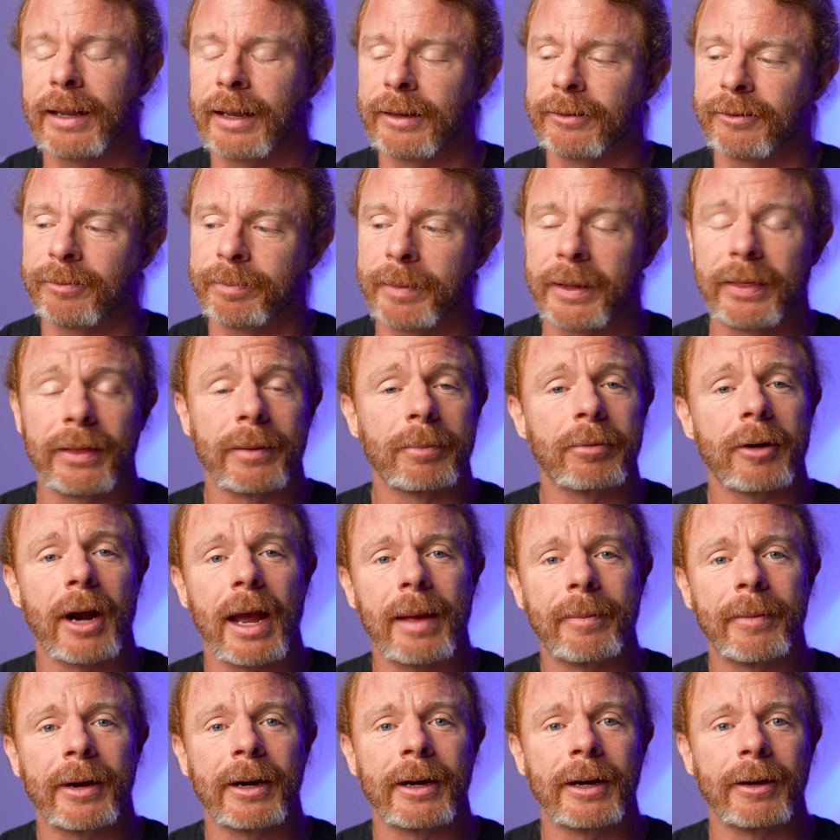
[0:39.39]
It's been the
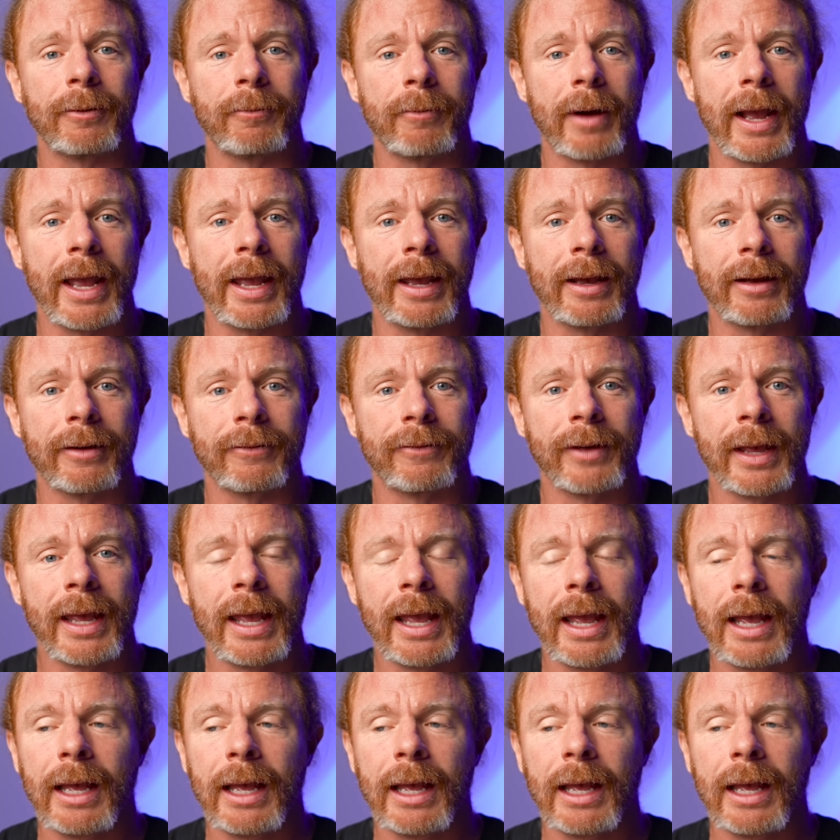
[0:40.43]
primary way of